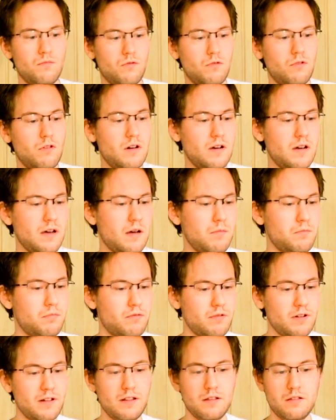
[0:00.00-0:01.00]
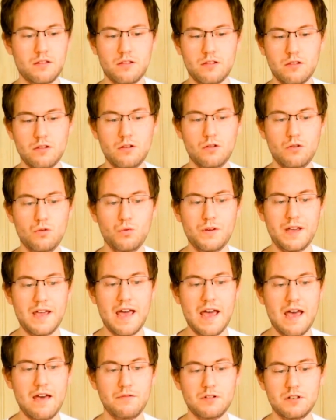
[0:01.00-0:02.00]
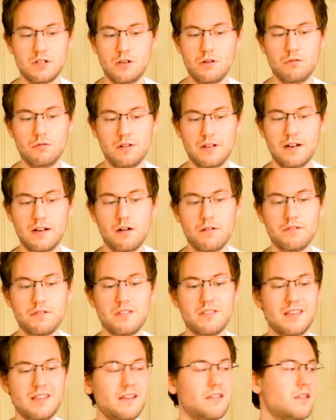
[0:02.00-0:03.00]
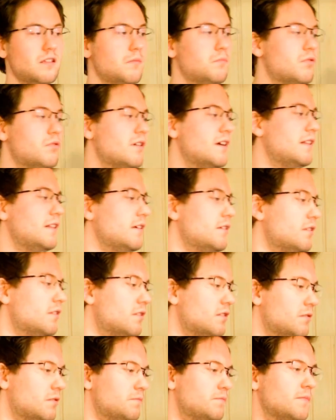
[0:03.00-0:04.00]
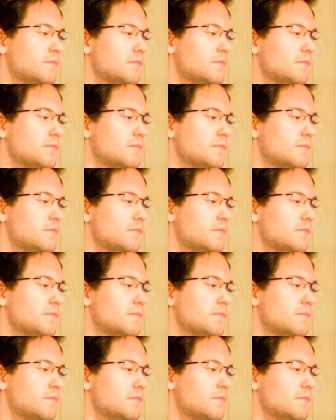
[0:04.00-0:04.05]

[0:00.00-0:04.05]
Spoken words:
more umbrellas, so we have a total here of 6 umbrellas.